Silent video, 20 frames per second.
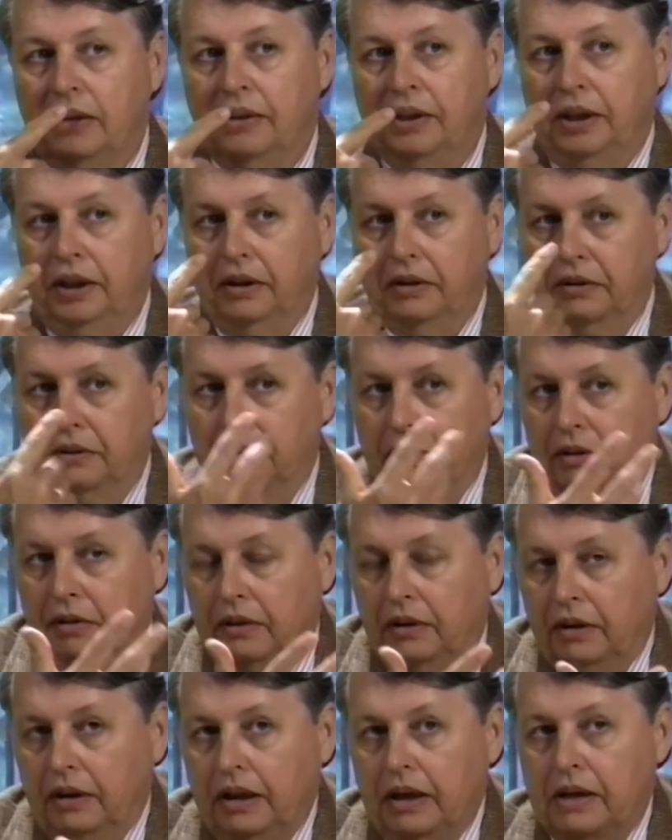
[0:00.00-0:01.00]
The
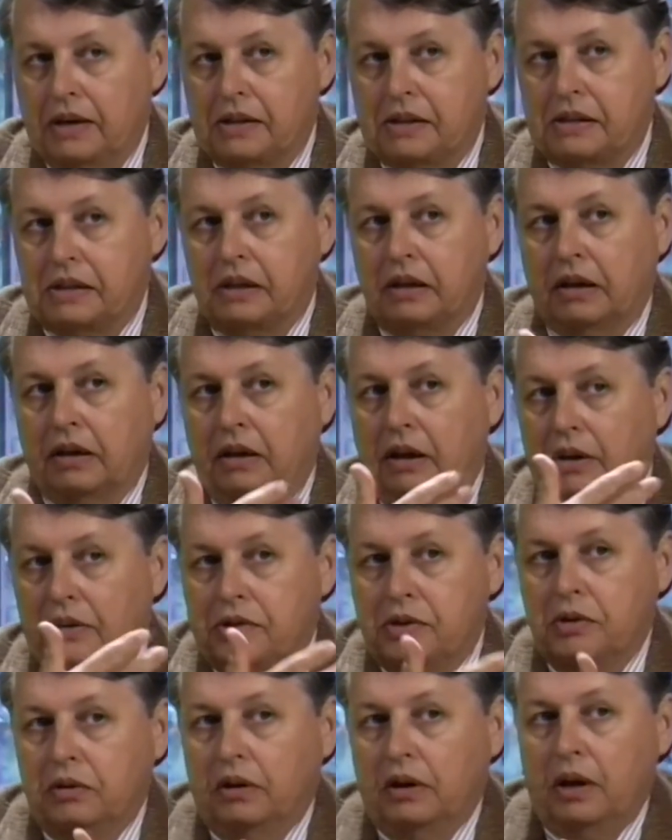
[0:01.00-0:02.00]
earliest
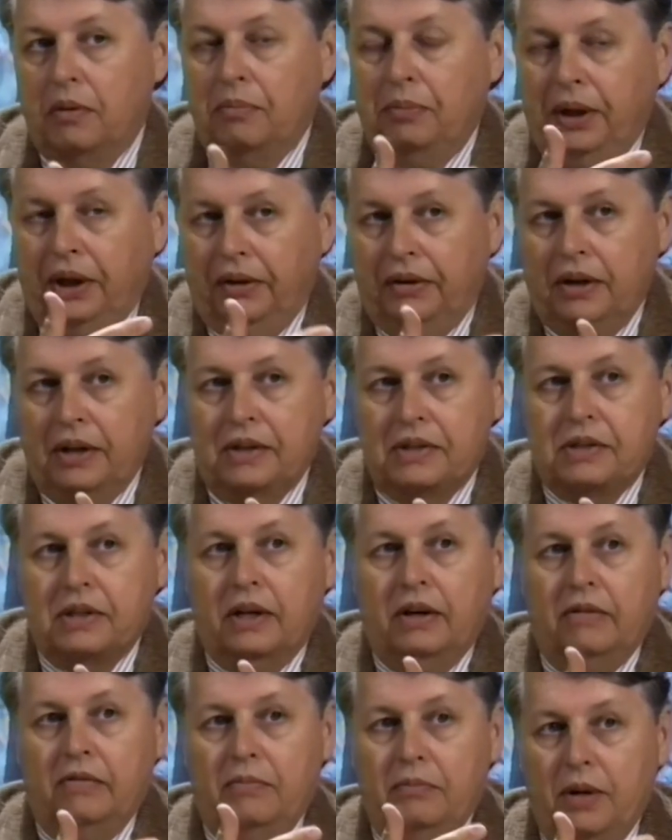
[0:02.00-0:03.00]
cultural appearance
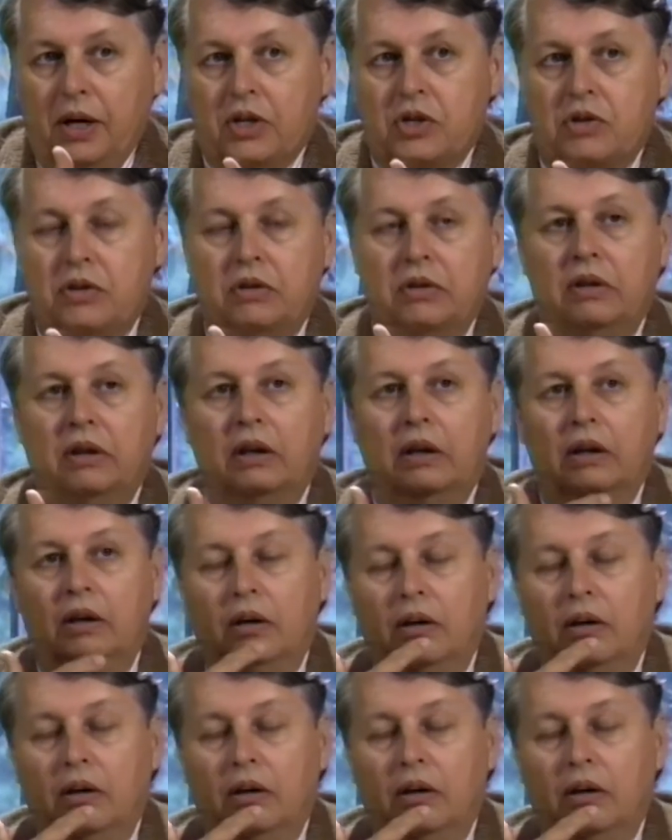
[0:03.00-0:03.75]
of measure